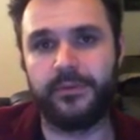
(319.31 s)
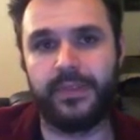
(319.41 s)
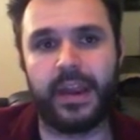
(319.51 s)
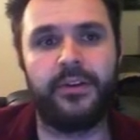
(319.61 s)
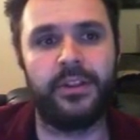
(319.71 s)

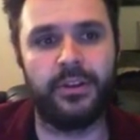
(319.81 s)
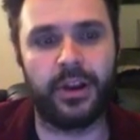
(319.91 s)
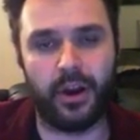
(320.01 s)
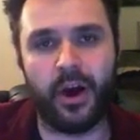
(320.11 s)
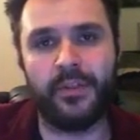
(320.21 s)
veteran
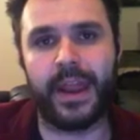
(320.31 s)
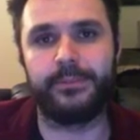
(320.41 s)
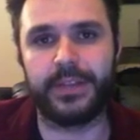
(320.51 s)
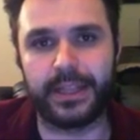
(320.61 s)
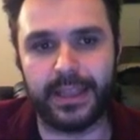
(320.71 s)
unit on that
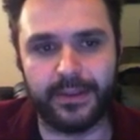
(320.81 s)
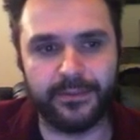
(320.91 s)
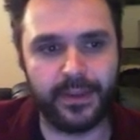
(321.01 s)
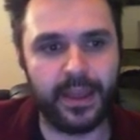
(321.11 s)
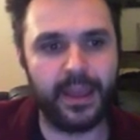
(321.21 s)
objective,